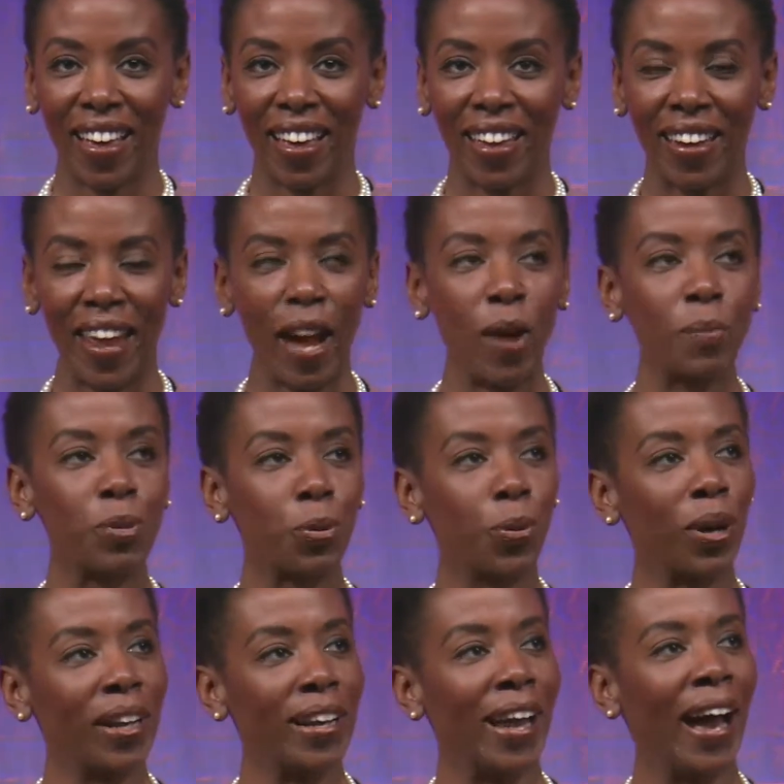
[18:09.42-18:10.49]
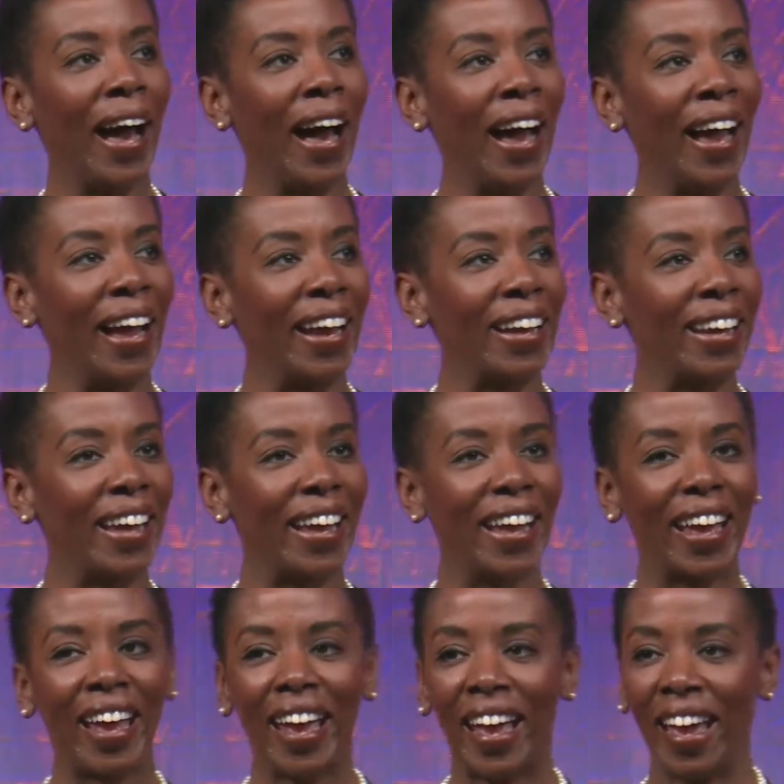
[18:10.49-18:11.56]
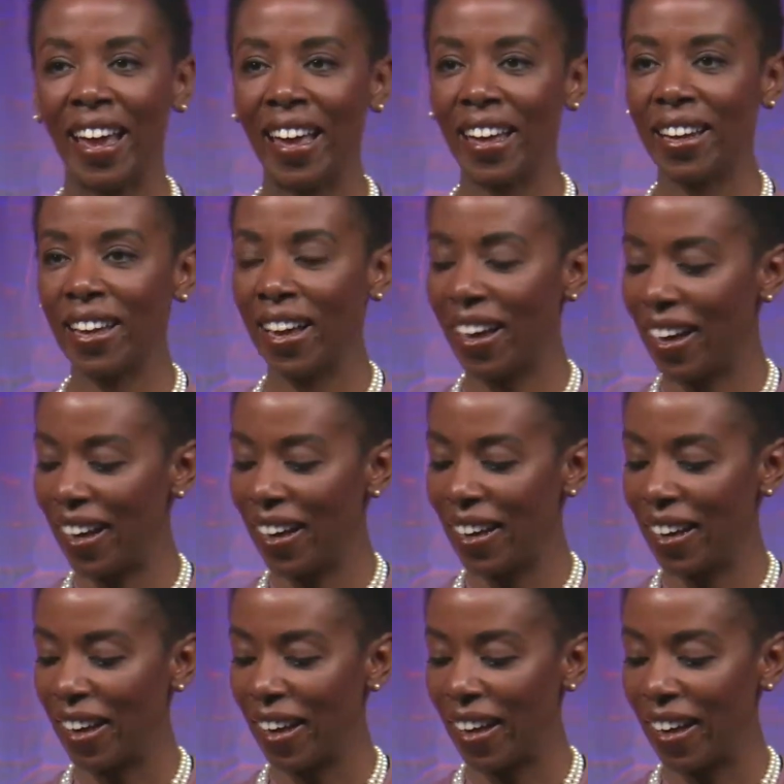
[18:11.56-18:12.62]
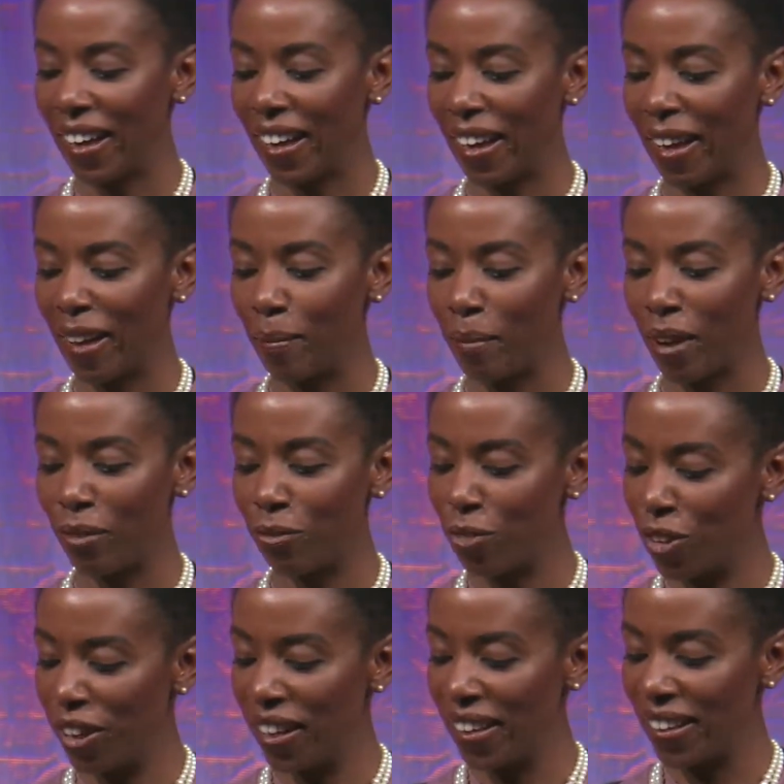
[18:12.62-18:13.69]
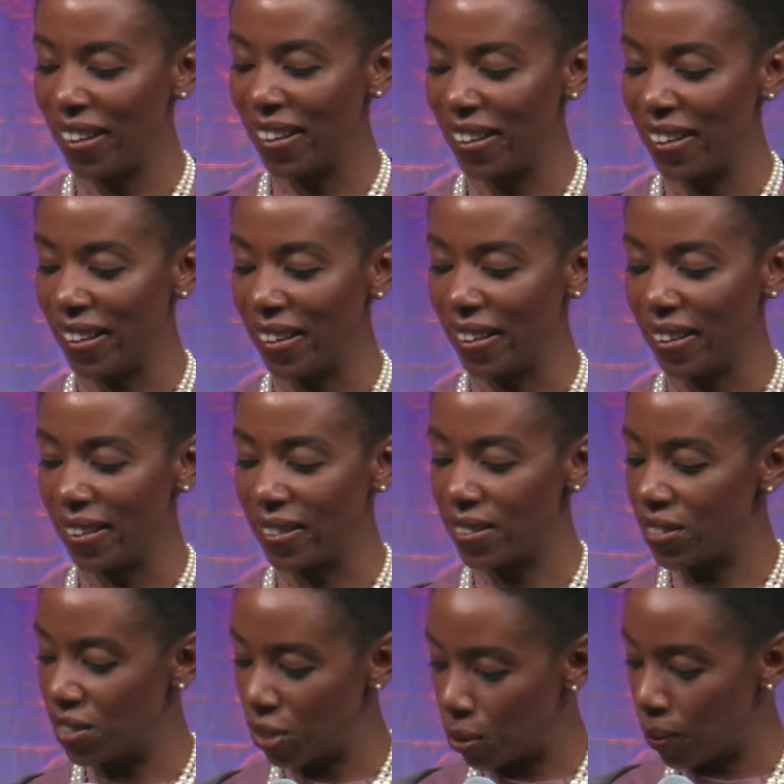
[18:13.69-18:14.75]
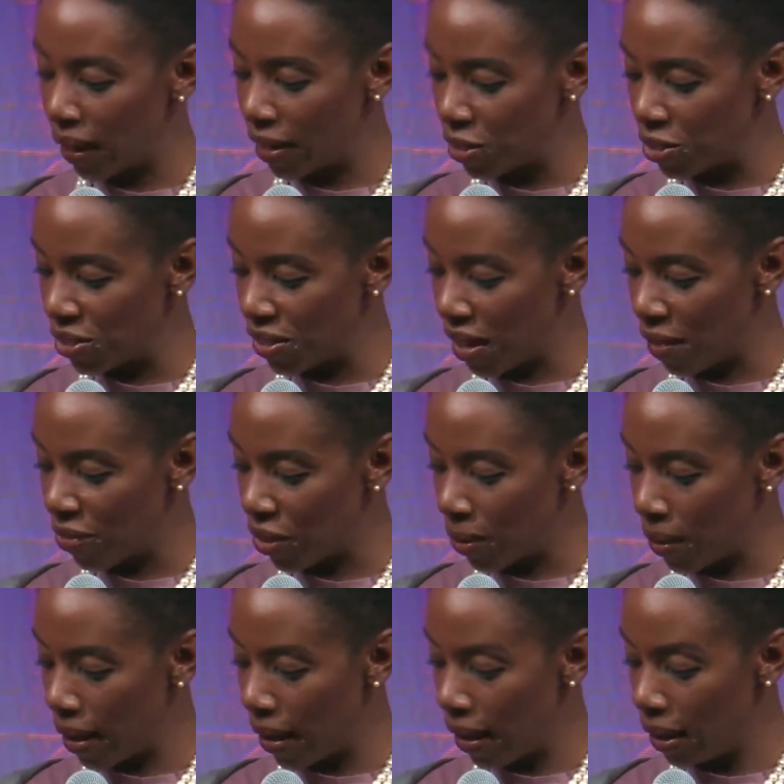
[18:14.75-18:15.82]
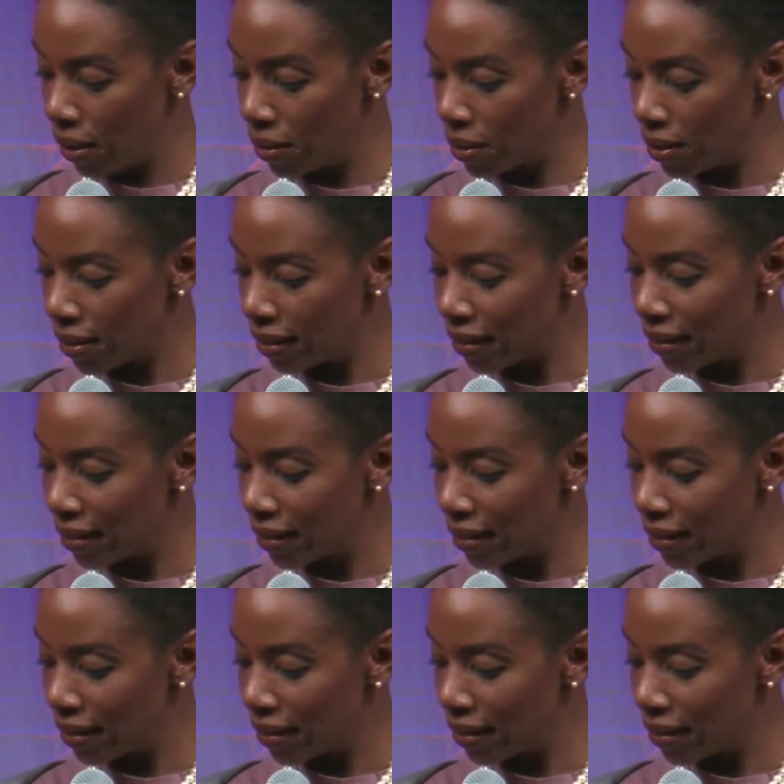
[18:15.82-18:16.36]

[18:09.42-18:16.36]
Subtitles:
And now I'm 29, and my foot is 2 inches off the ground.